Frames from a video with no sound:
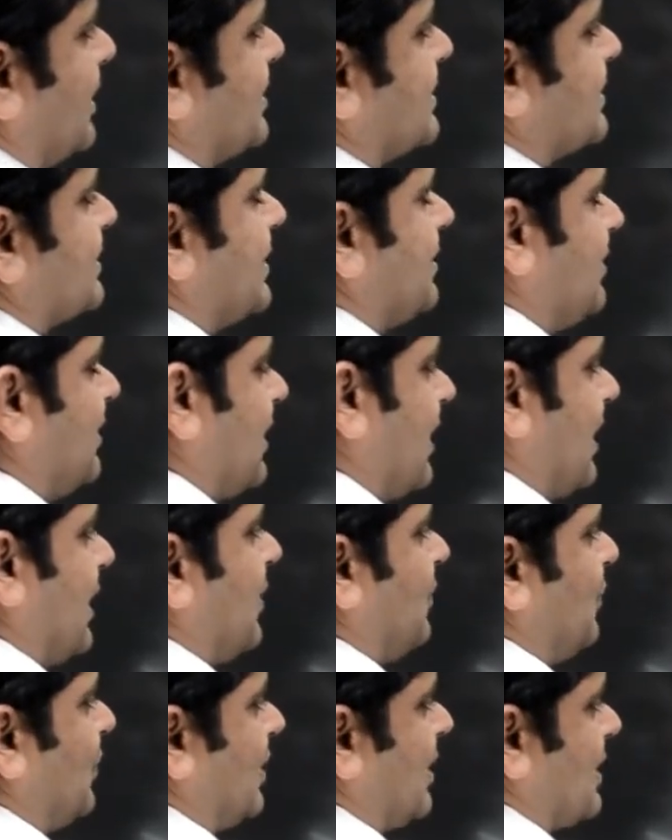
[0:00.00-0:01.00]
Similarly,
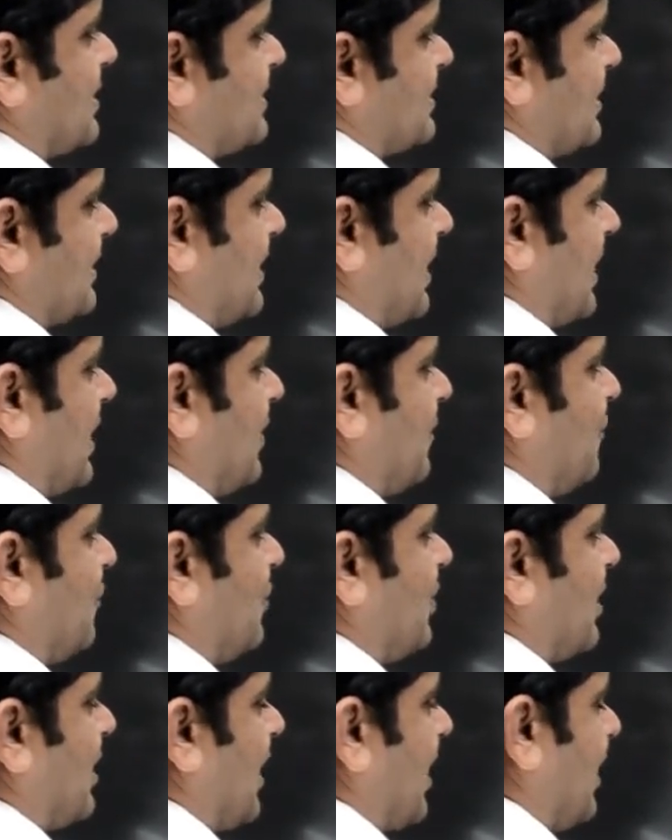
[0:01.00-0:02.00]
we can say that if
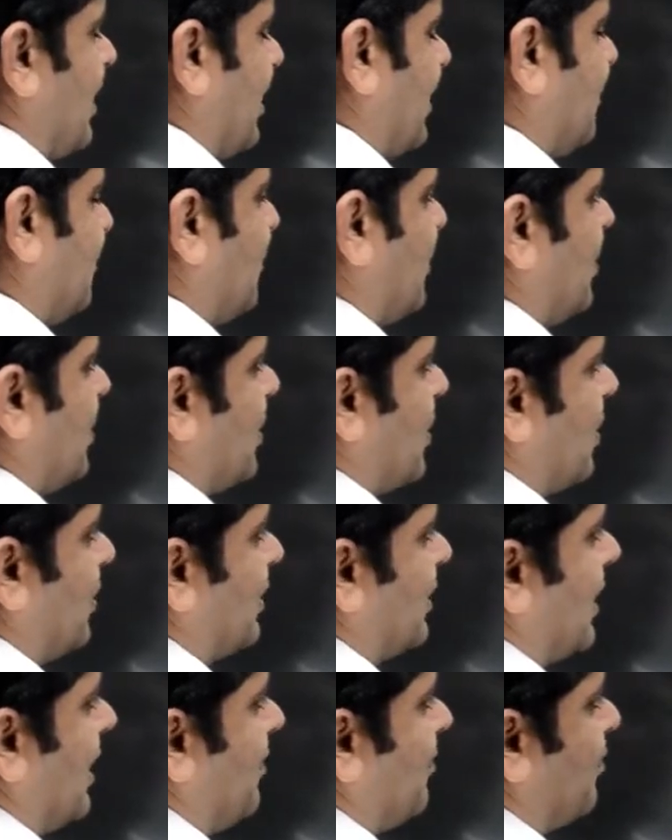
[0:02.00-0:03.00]
we
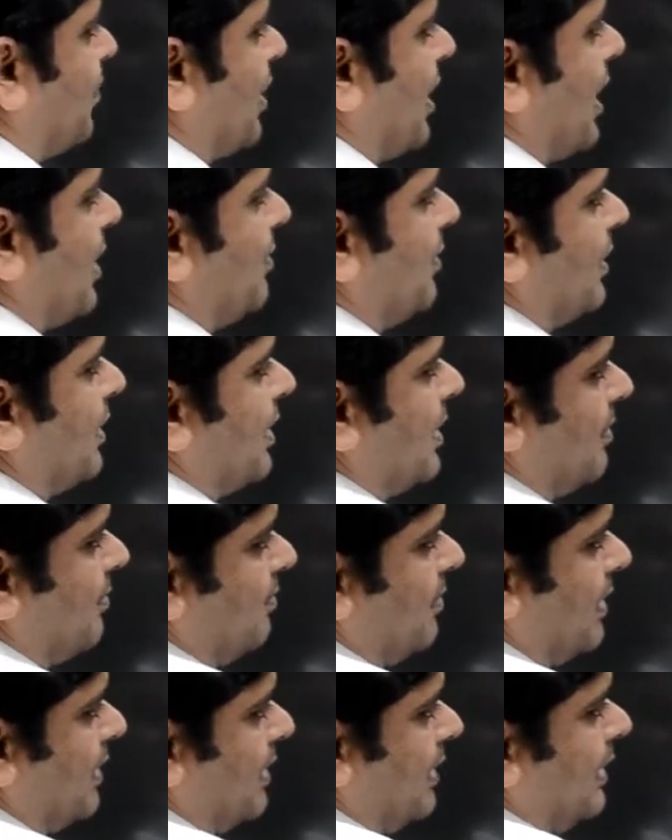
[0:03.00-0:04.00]
know the employment
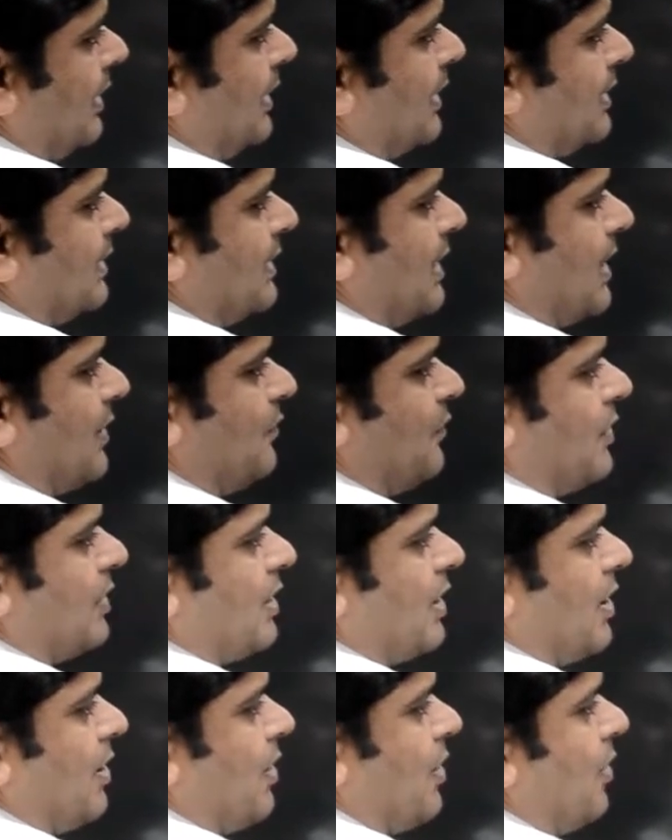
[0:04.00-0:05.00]
number, then we
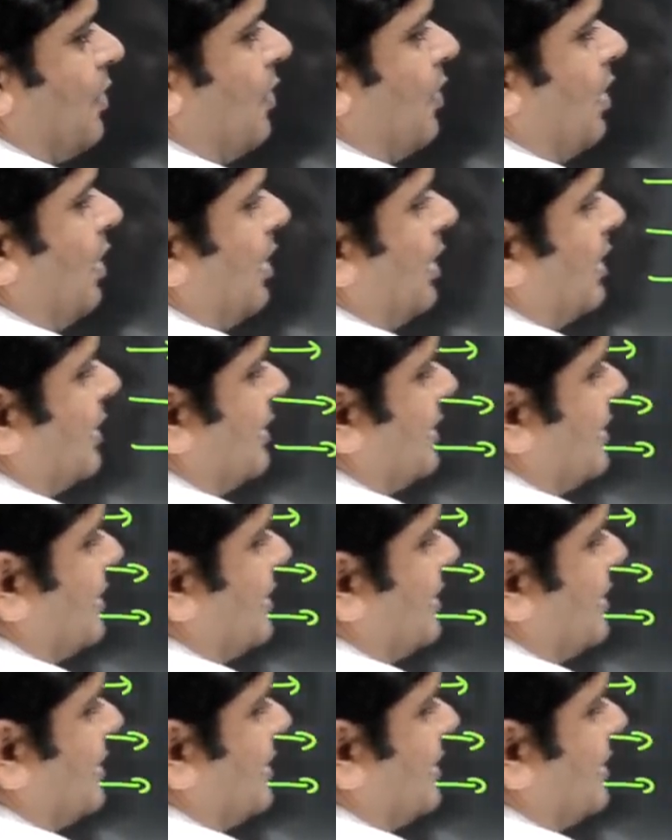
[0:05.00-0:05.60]
can know all